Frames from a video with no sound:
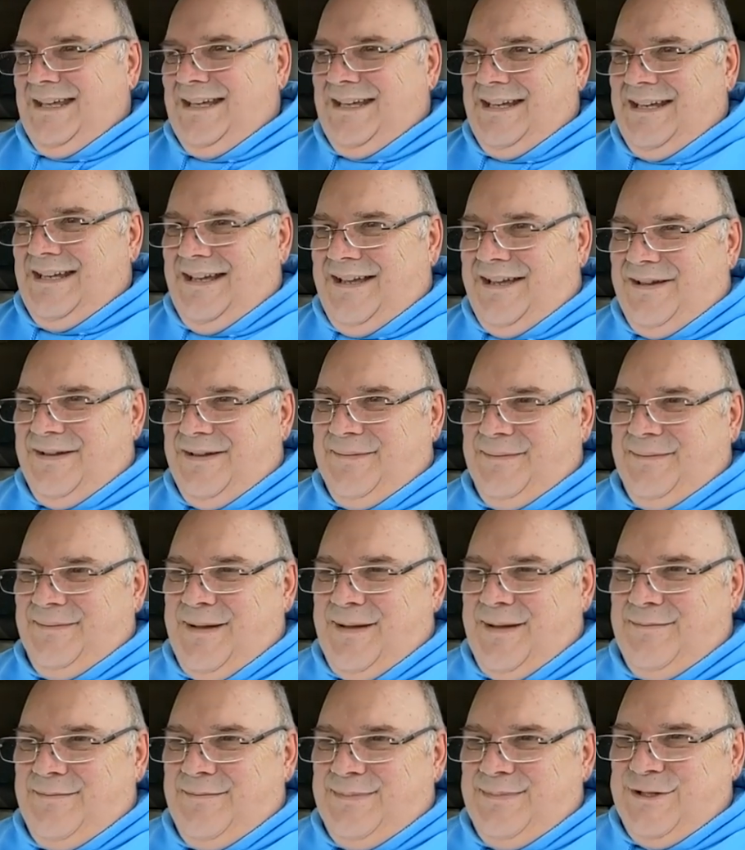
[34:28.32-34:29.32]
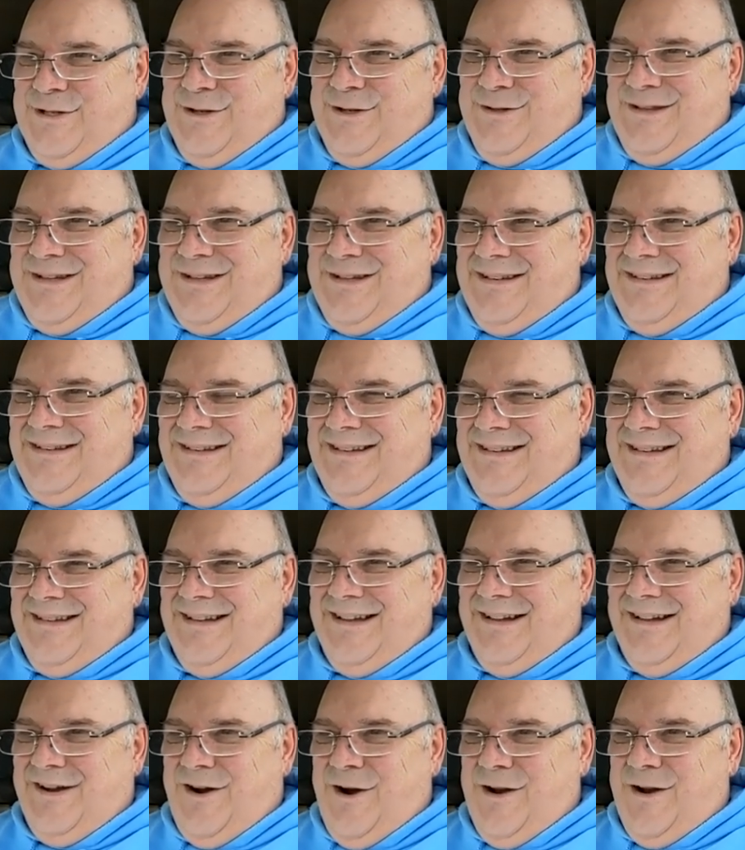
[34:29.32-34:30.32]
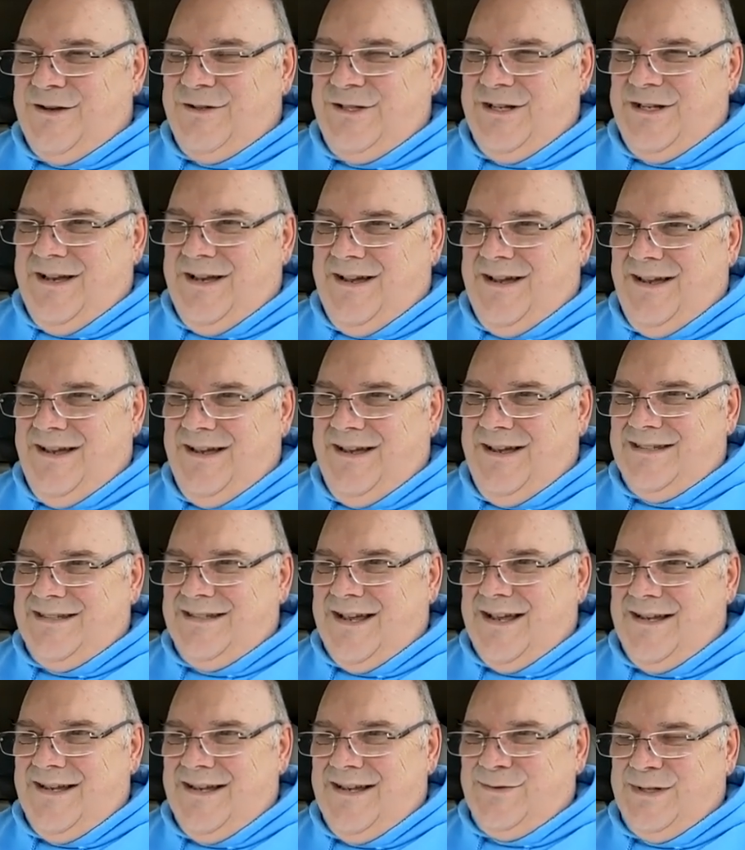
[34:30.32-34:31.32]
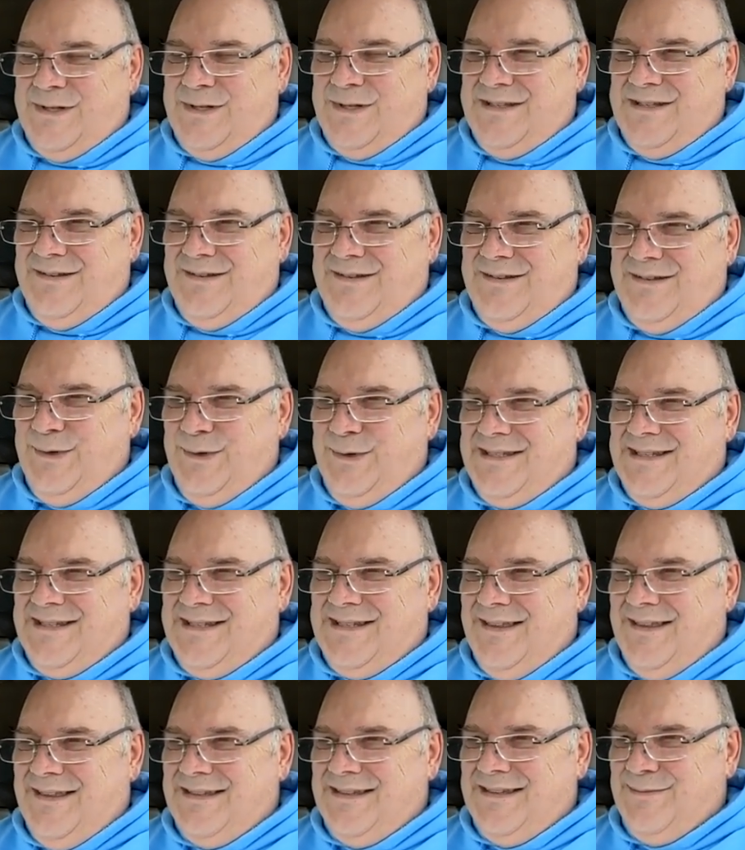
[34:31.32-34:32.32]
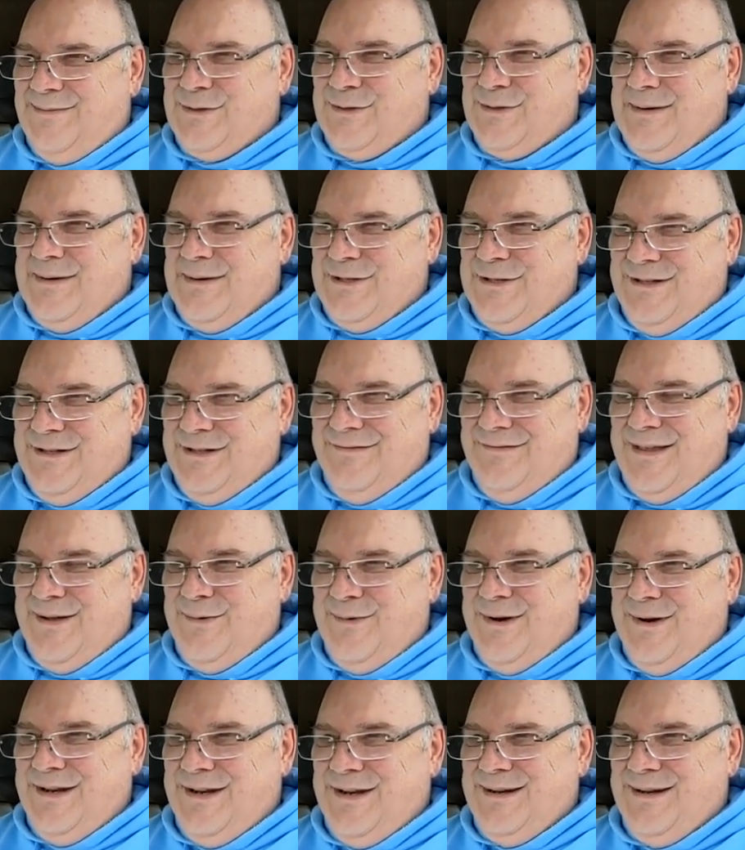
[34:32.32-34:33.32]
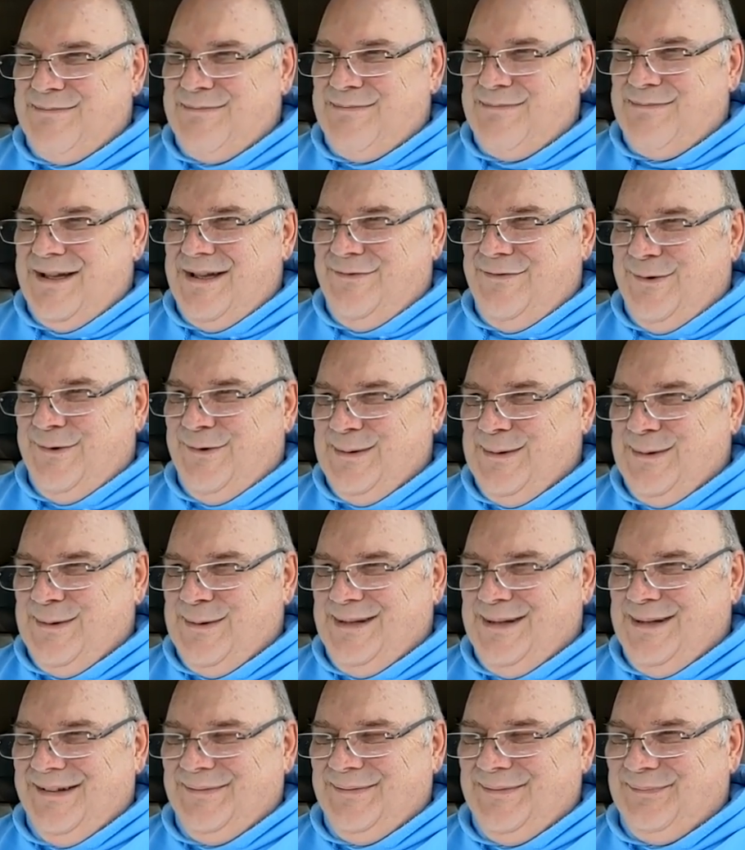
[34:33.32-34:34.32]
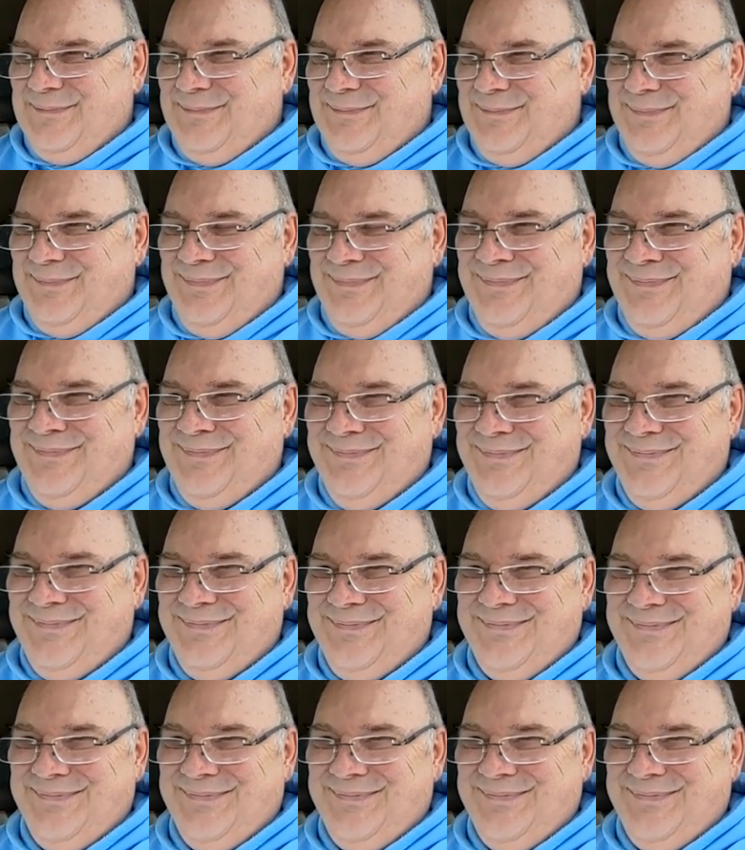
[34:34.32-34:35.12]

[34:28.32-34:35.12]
Yeah, I'm sure the ArcGIS guys would sell the subscription if they wanted to pay for it, but